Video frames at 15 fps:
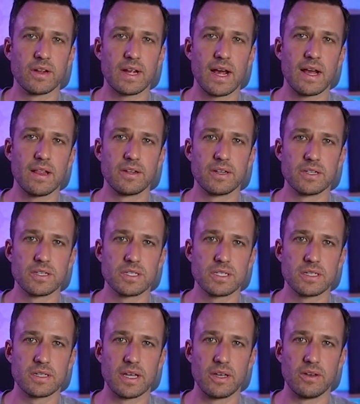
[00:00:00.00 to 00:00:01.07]
calendars
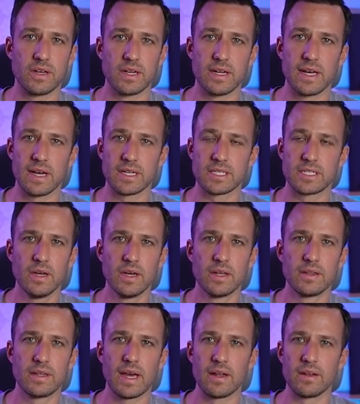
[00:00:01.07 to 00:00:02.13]
that you connect
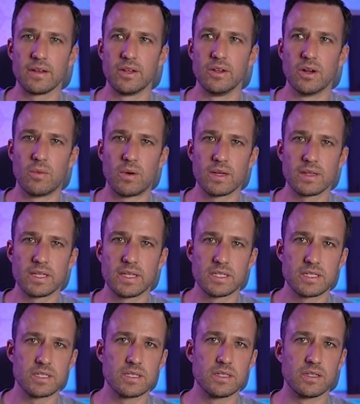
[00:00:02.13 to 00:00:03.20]
that you don't want these,